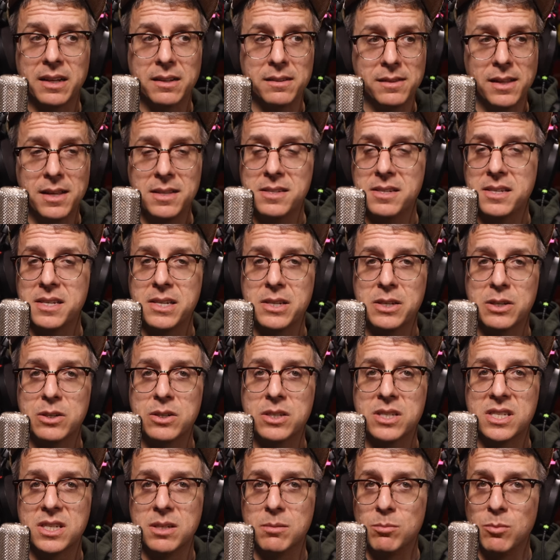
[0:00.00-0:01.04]
Let's hear
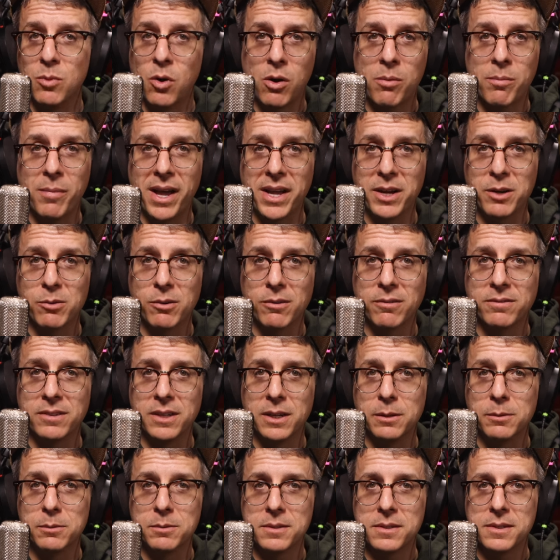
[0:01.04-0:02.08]
some more
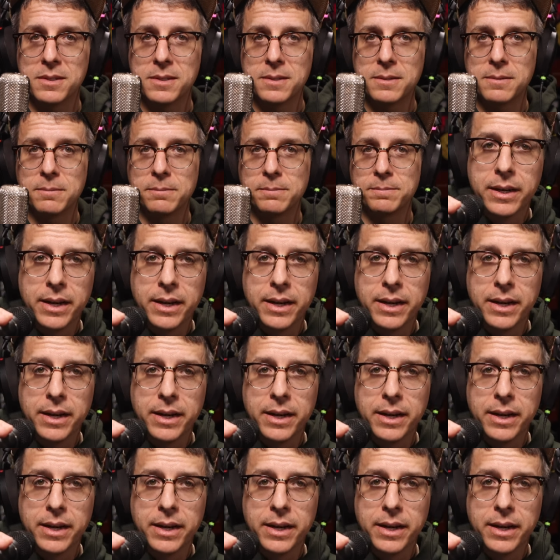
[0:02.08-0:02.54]
microphones.